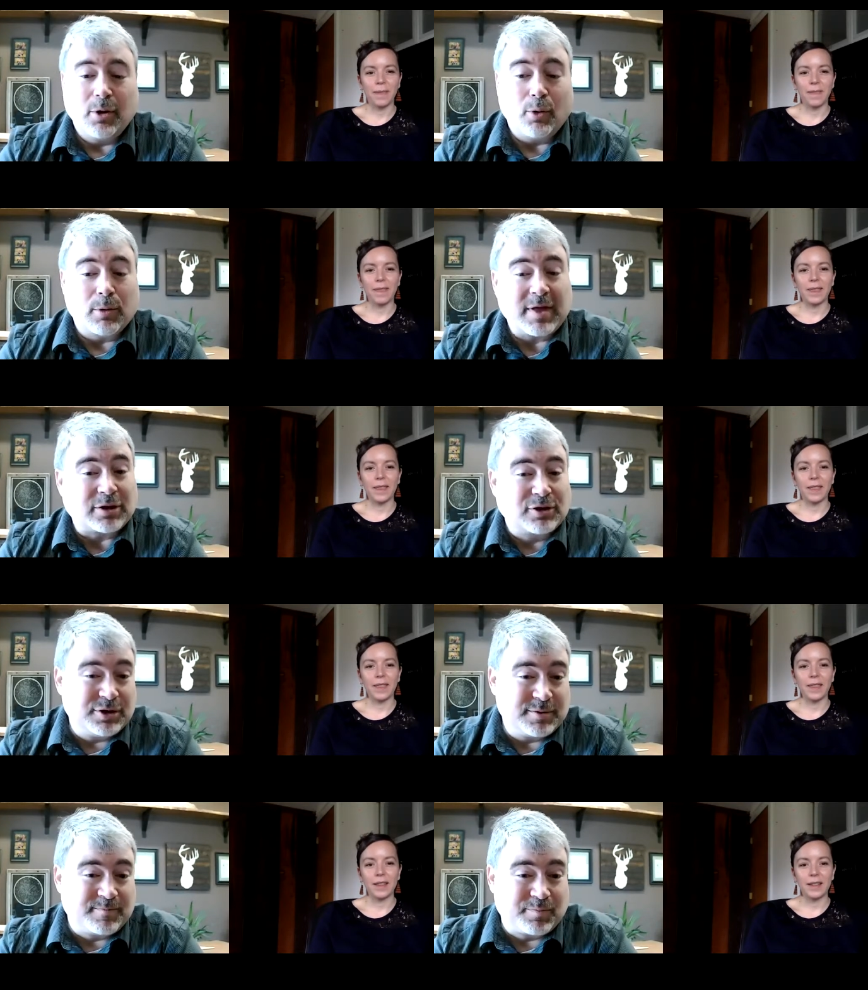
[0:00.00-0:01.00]
Speaker 1: or that
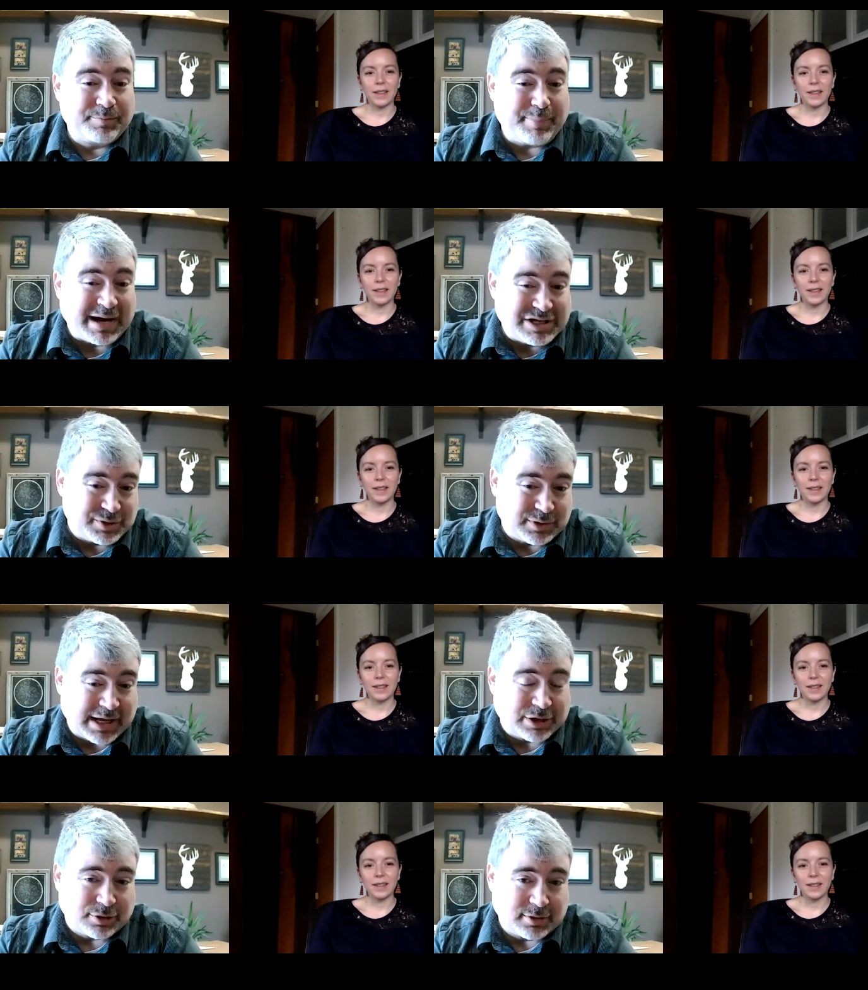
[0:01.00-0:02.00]
could bite you
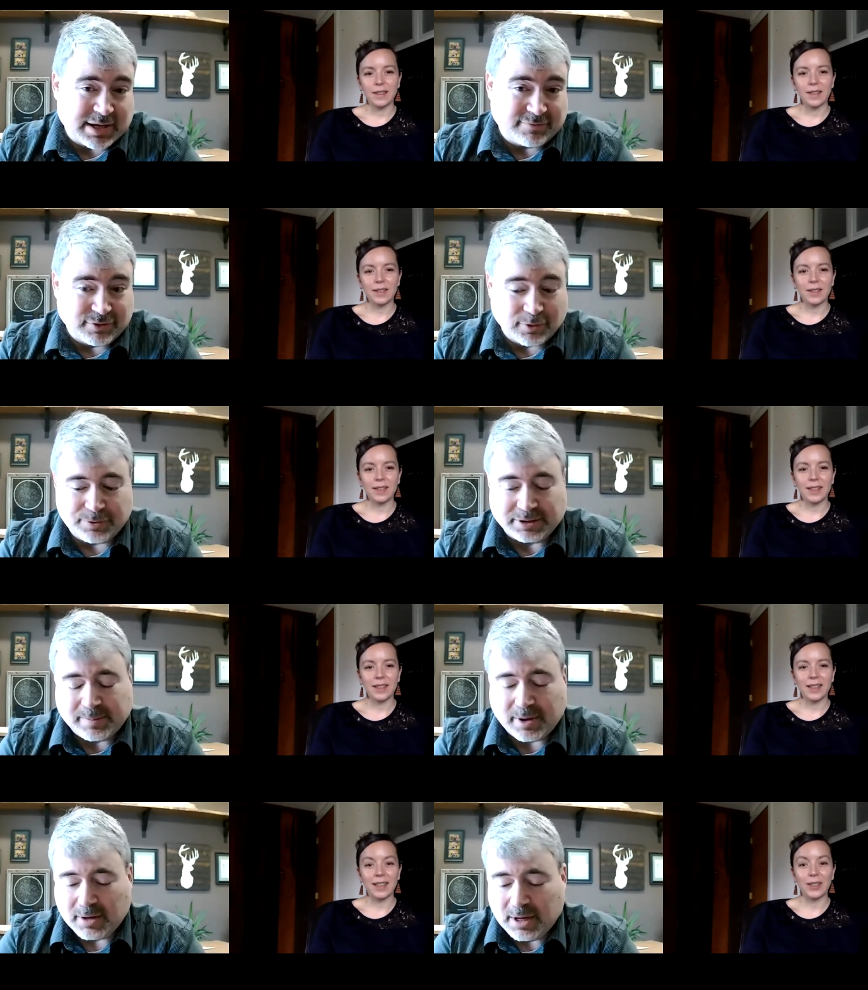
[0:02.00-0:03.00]
later if you don't think
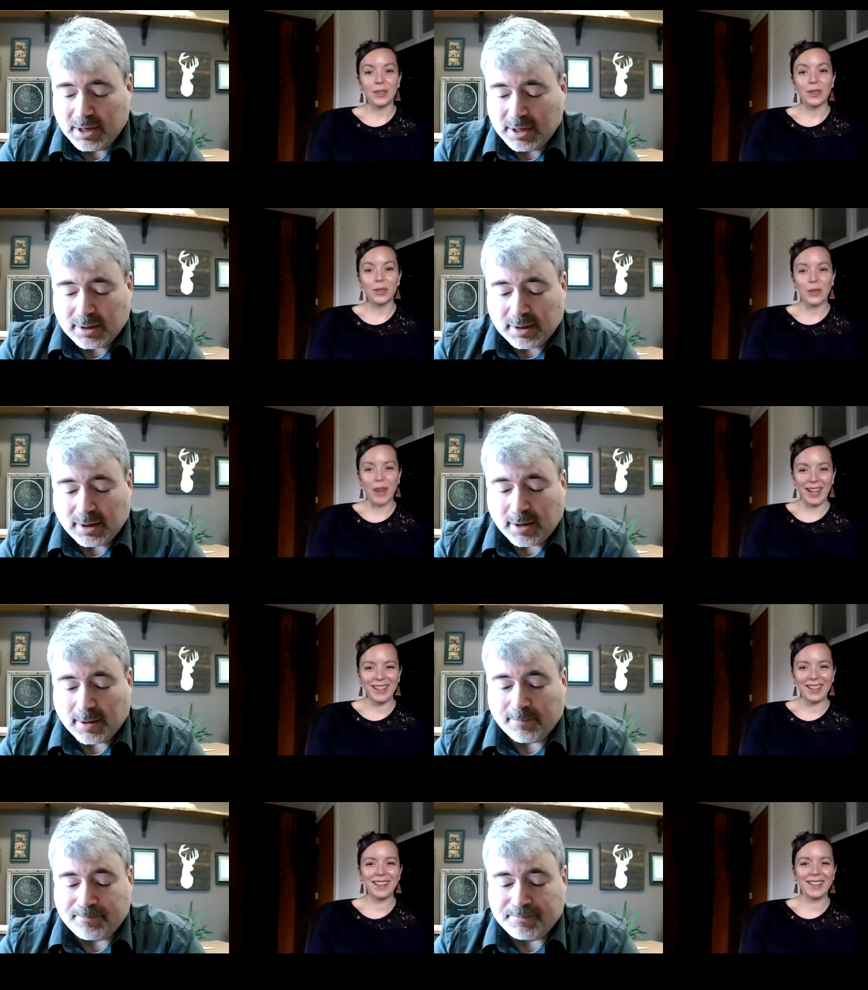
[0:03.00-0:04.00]
about. Right.
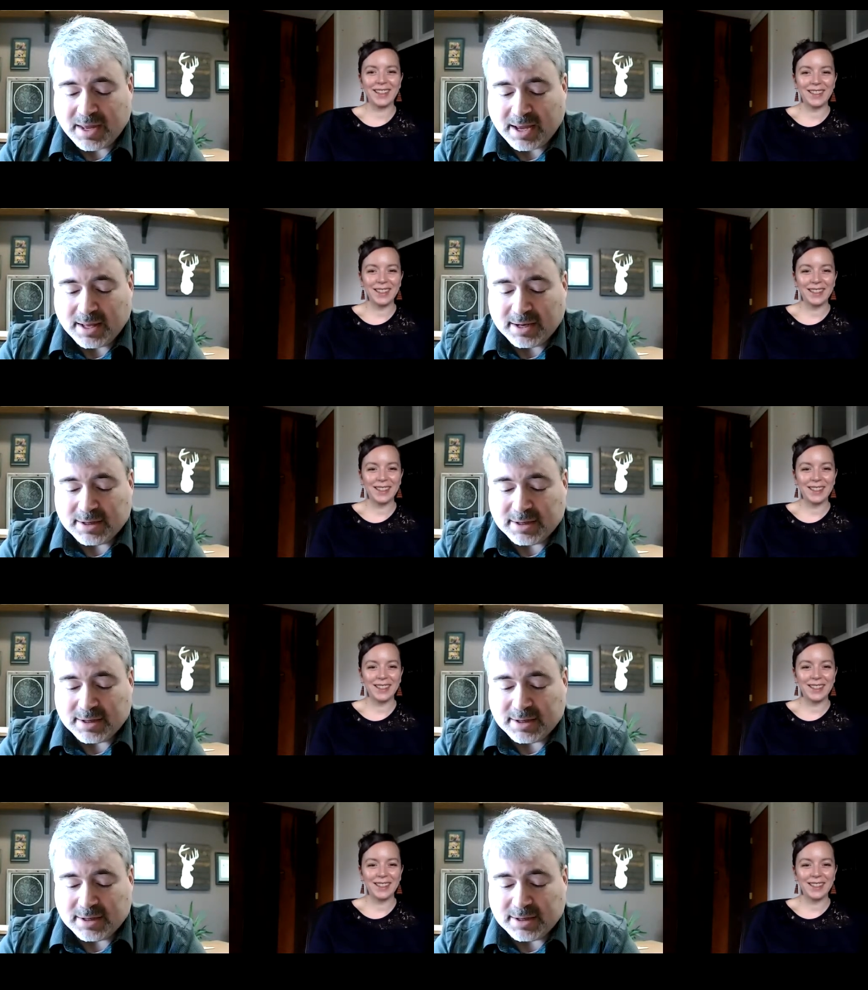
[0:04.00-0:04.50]
Um, and